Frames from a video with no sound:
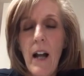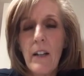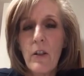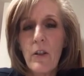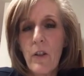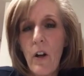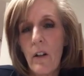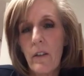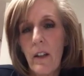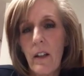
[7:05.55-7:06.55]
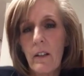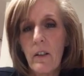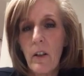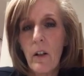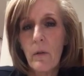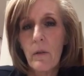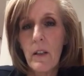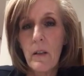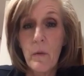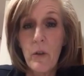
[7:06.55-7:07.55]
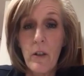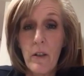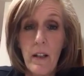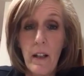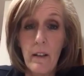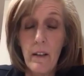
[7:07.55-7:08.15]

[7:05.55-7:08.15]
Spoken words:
I just thought that, this was just it.